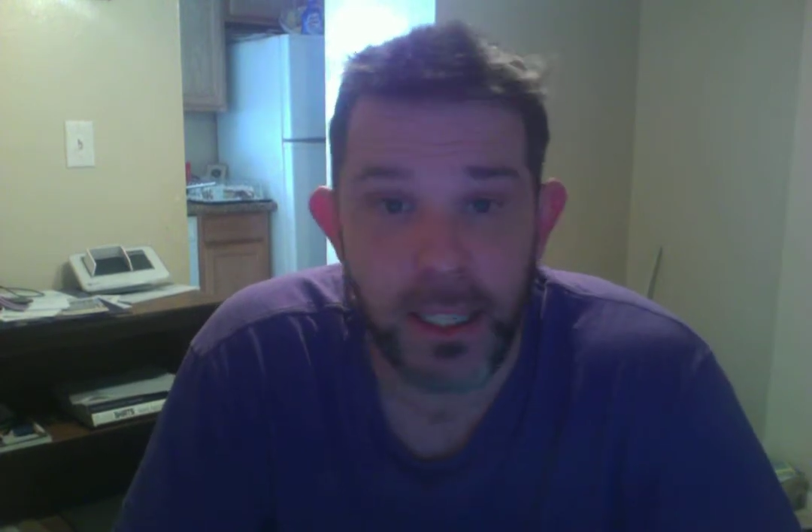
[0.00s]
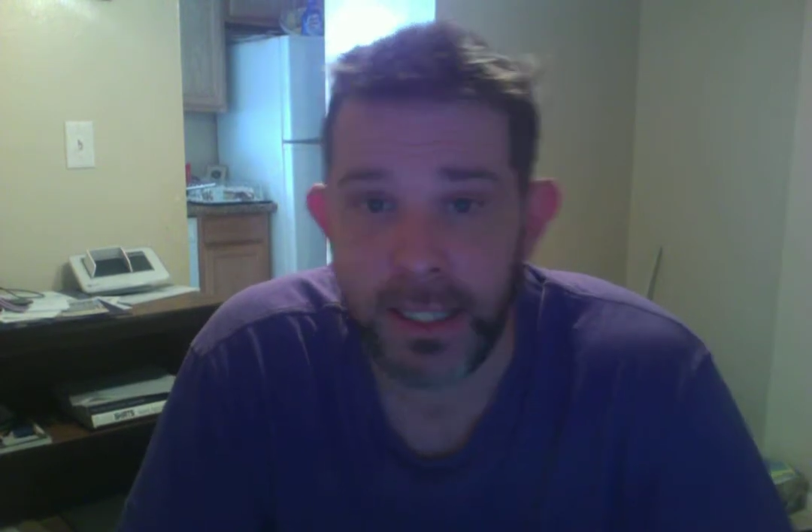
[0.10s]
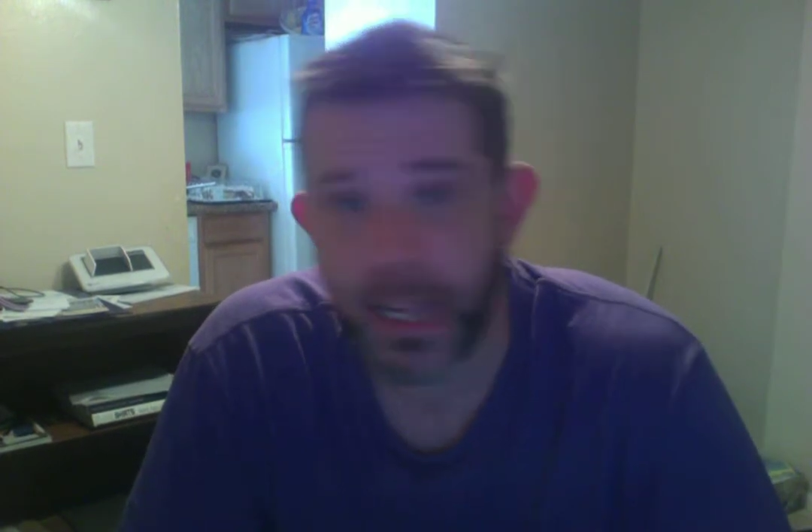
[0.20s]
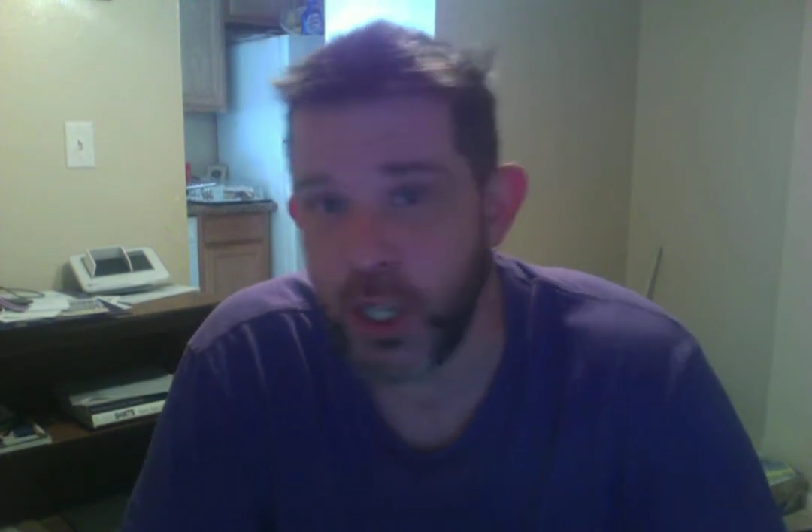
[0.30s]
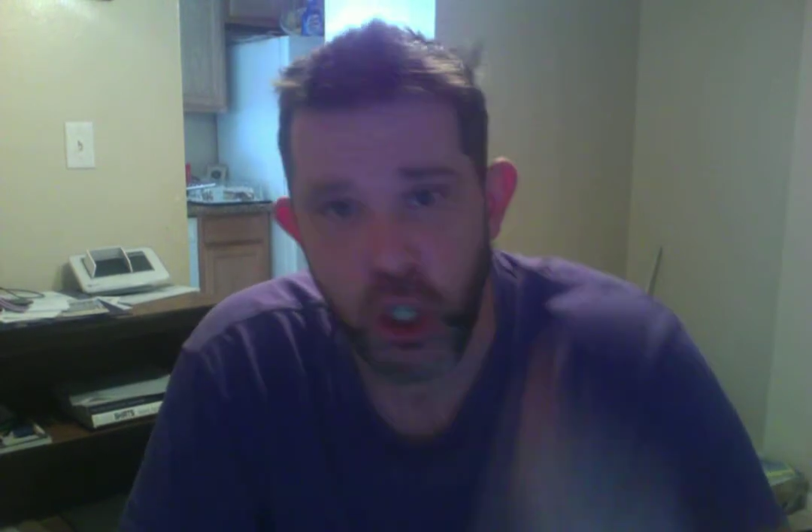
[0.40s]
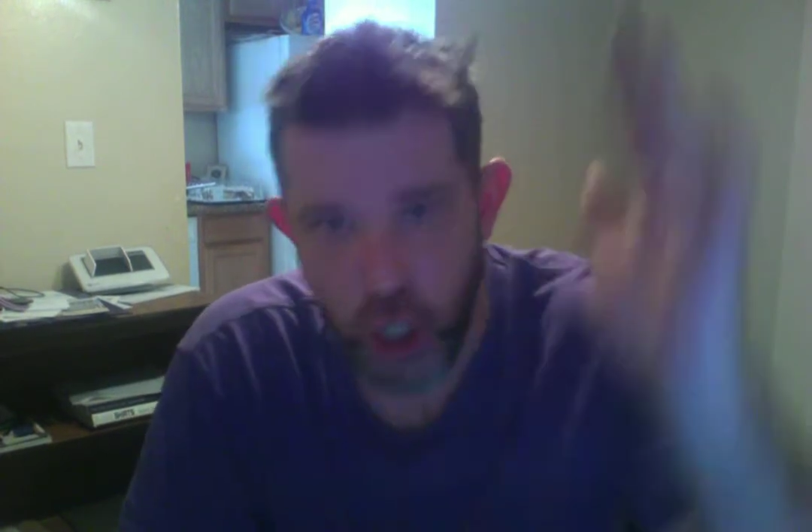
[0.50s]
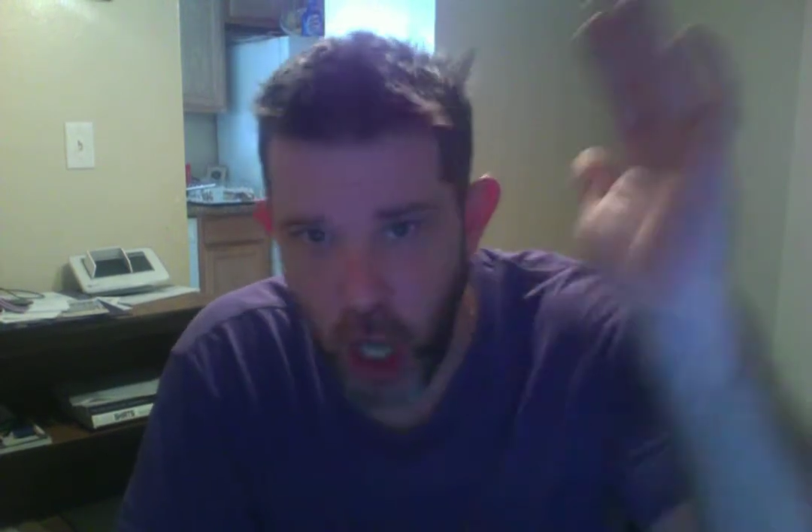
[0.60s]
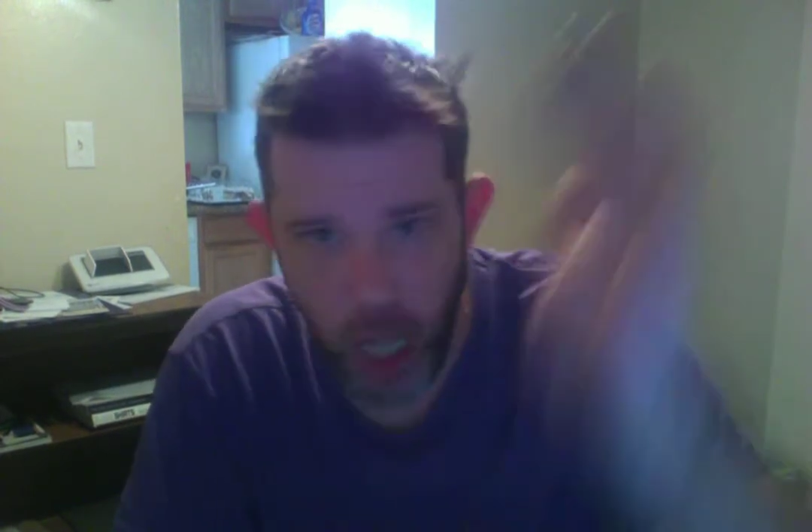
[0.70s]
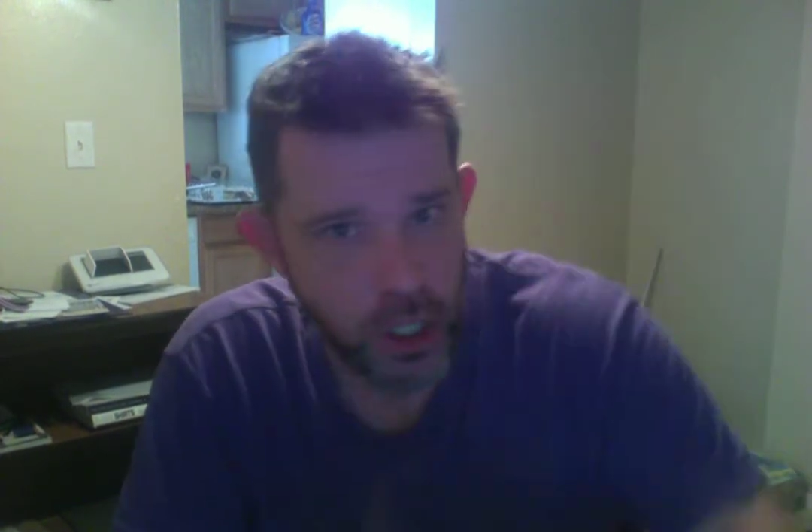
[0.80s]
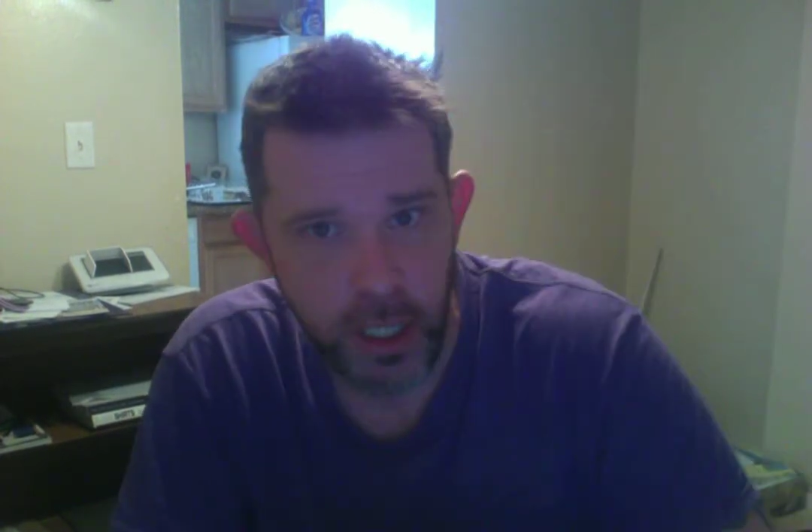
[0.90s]
like they
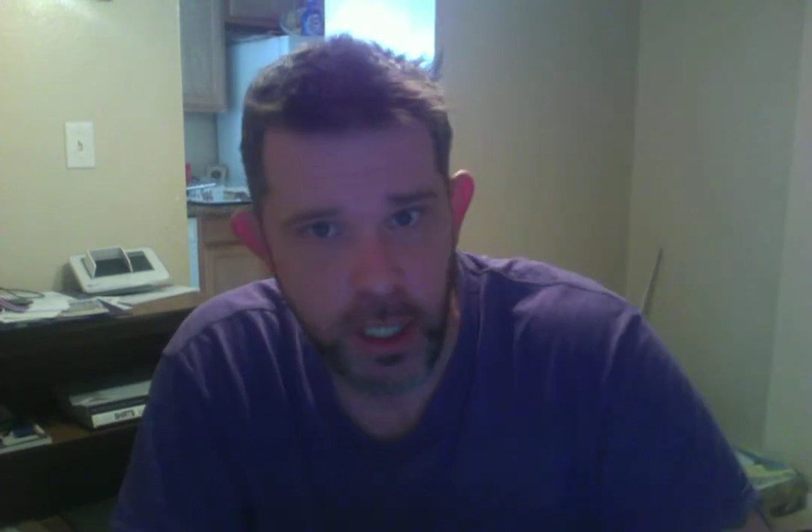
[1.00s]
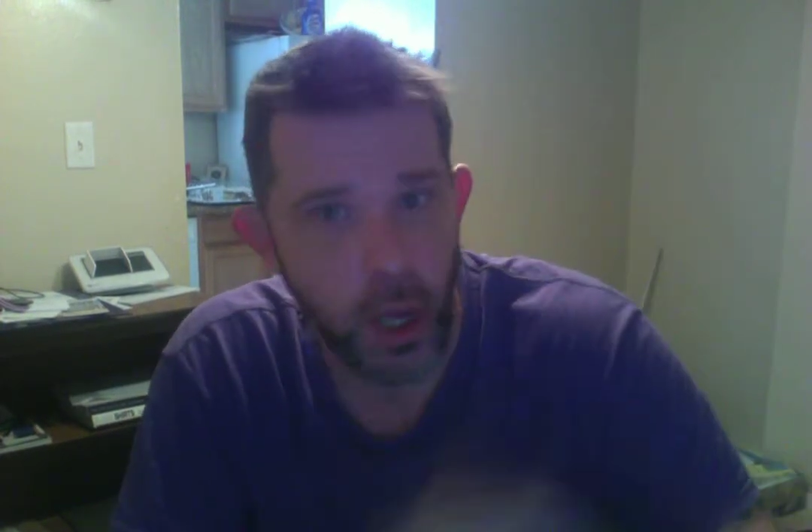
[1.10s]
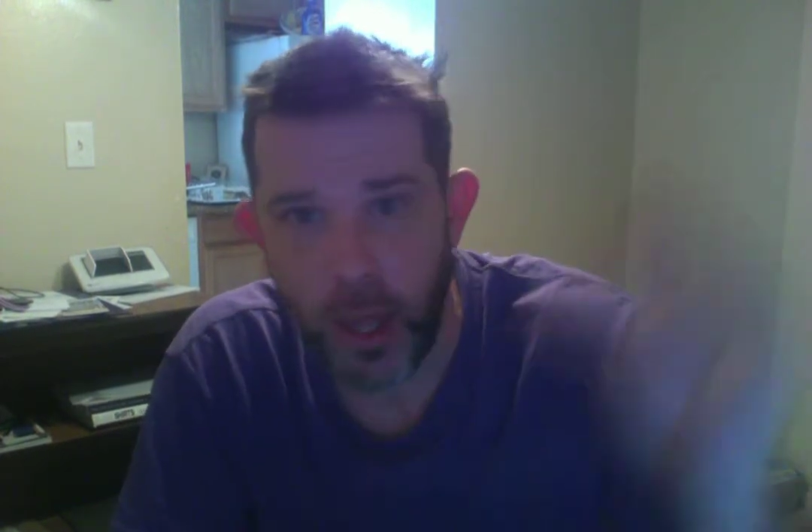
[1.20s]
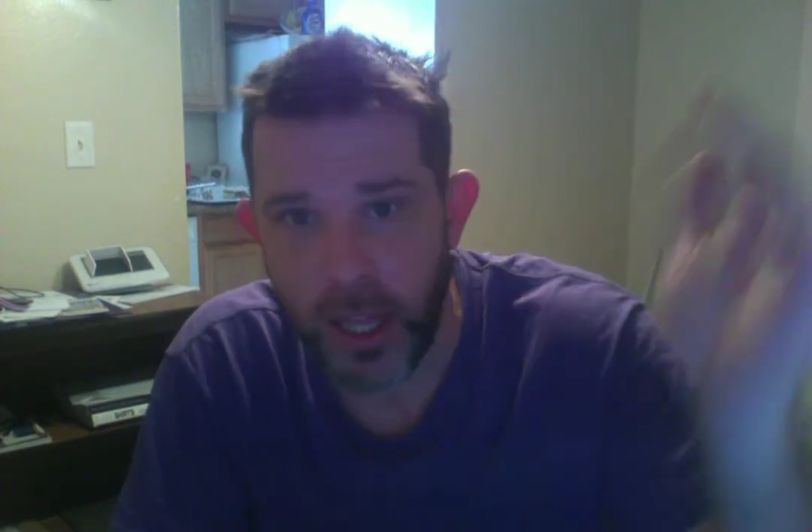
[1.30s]
just, you know,